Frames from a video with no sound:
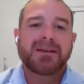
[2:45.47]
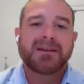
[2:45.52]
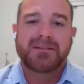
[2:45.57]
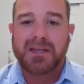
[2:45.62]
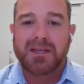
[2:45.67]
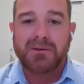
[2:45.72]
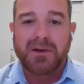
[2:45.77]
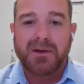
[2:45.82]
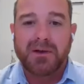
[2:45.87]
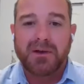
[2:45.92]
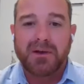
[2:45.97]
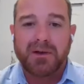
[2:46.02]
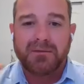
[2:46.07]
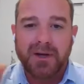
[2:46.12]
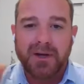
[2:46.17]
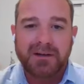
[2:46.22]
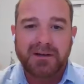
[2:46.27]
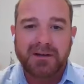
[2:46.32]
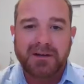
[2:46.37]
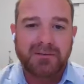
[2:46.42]
Thank you
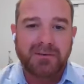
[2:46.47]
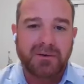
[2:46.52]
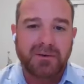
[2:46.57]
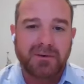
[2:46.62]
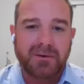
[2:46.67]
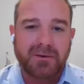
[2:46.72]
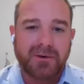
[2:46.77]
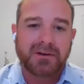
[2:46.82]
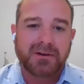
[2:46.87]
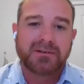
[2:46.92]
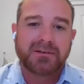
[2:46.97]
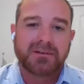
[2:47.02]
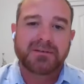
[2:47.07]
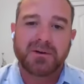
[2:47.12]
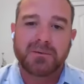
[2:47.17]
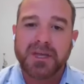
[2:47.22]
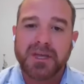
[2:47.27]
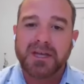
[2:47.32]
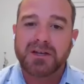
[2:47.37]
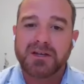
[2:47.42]
everyone for
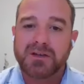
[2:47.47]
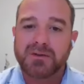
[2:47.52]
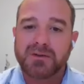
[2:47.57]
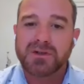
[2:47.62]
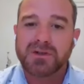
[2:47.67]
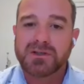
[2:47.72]
doing